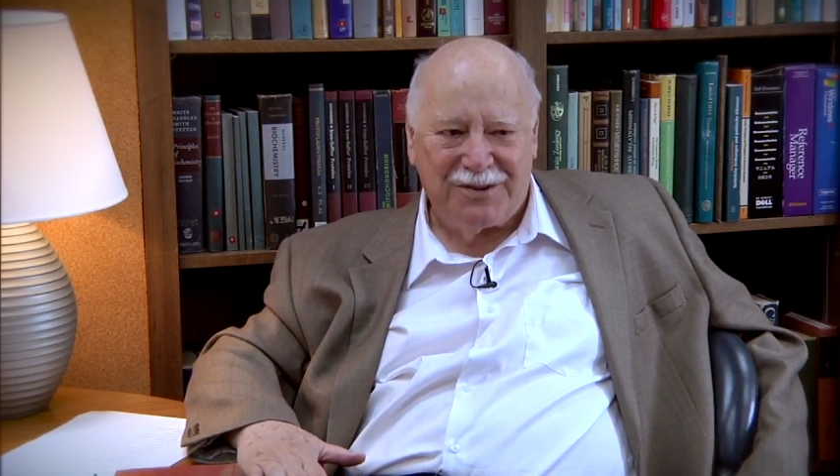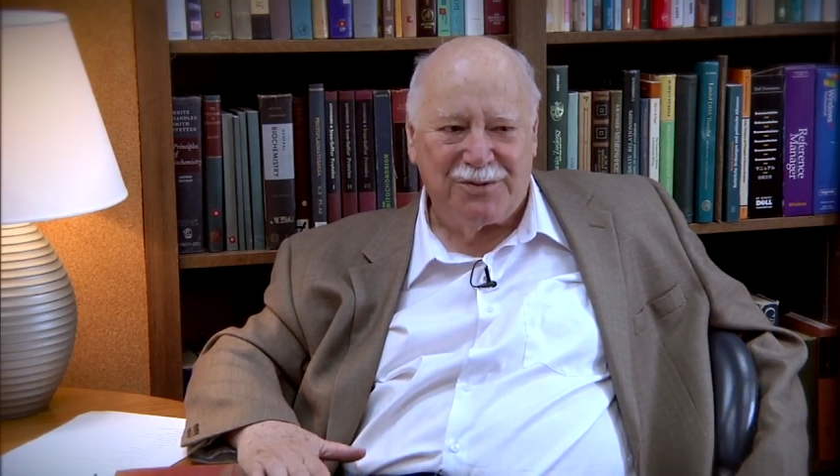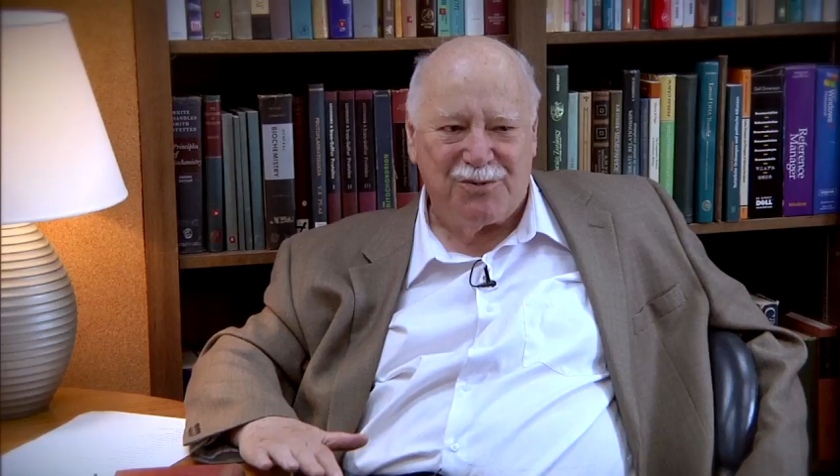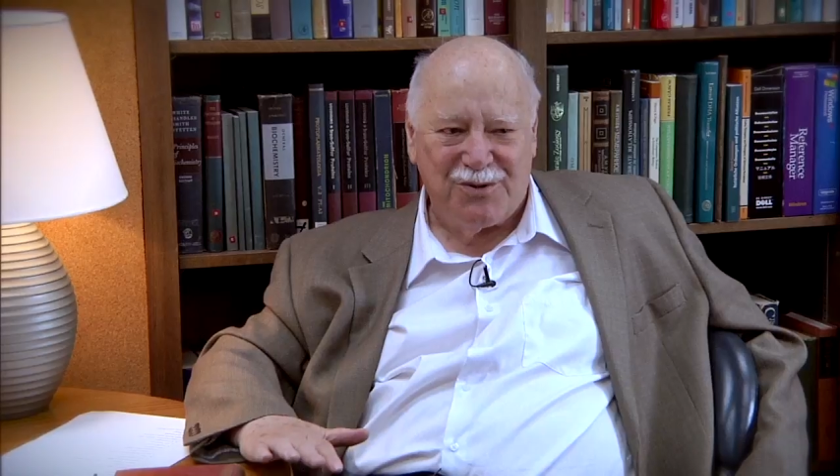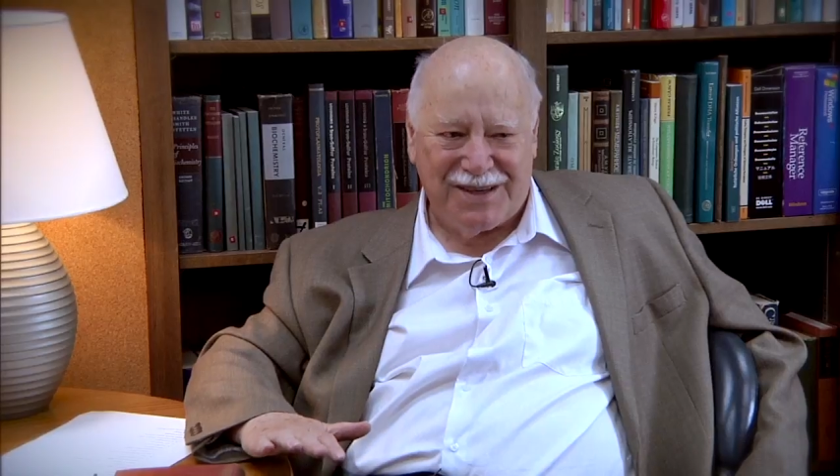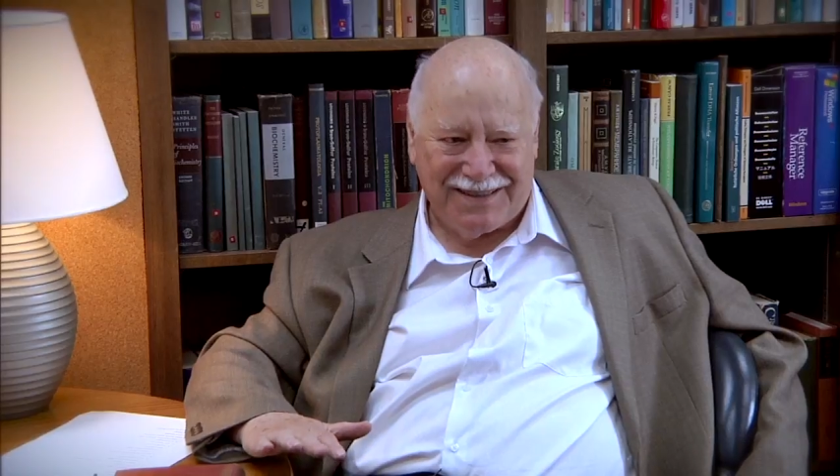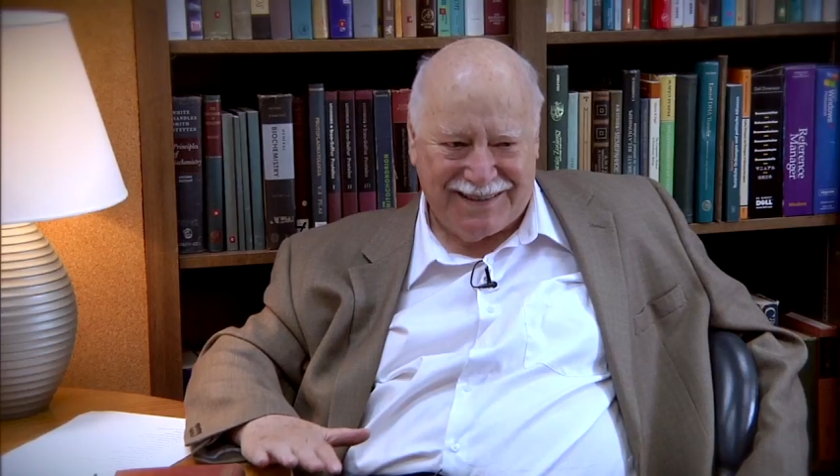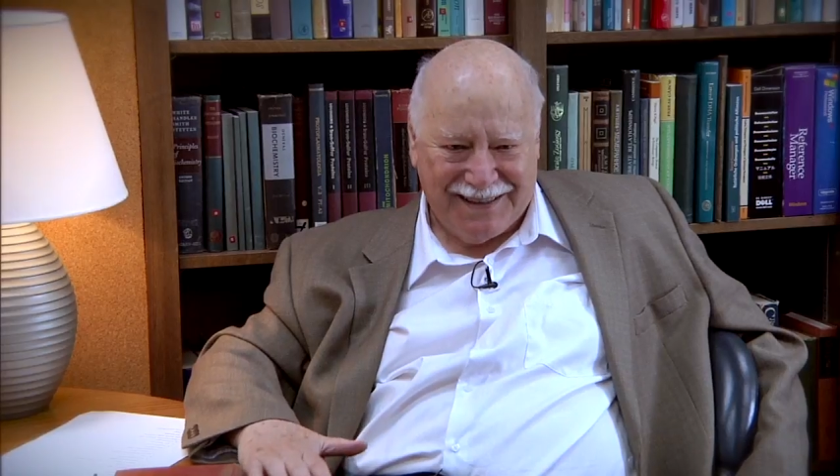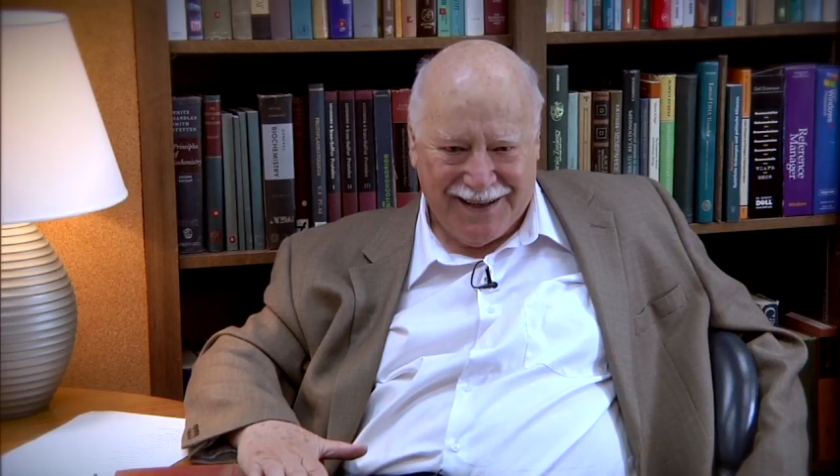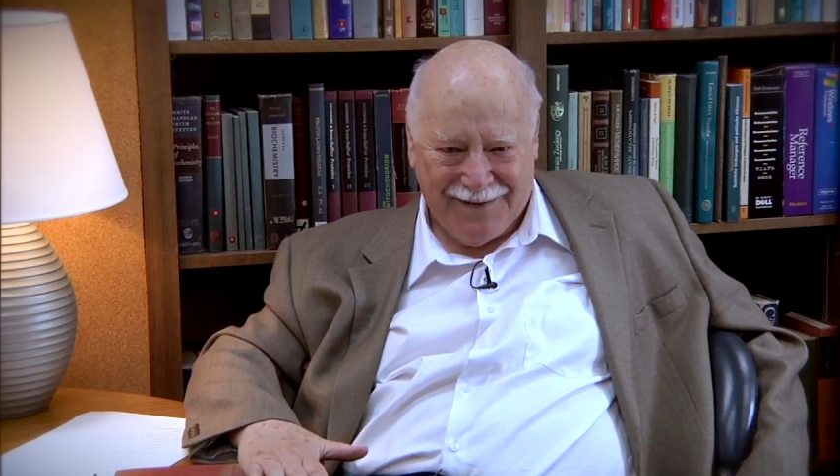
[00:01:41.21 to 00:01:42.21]
the book is
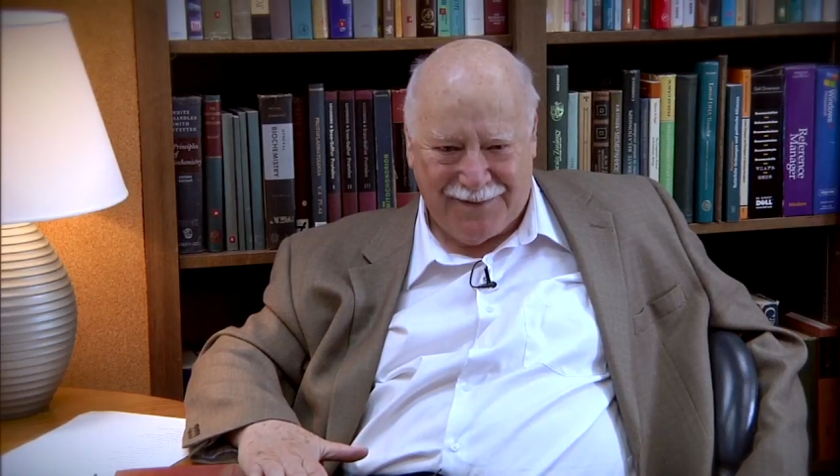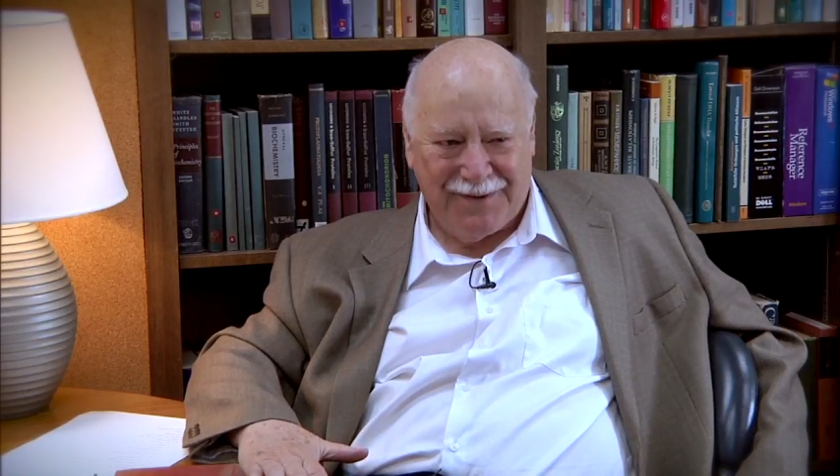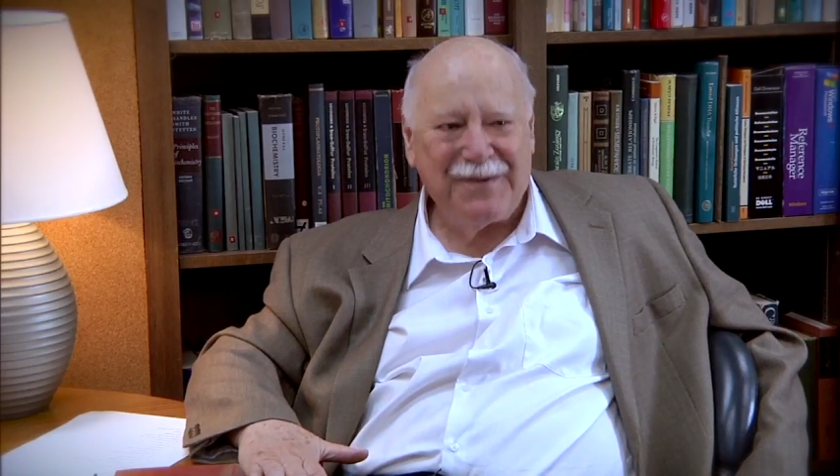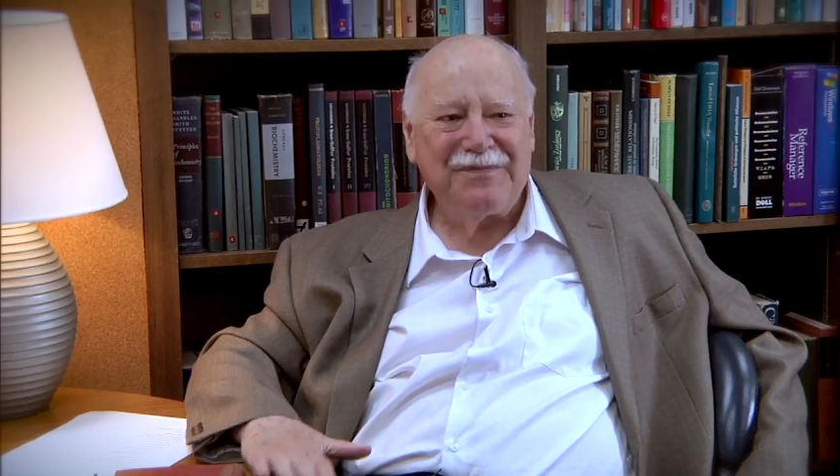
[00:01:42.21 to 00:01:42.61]
enough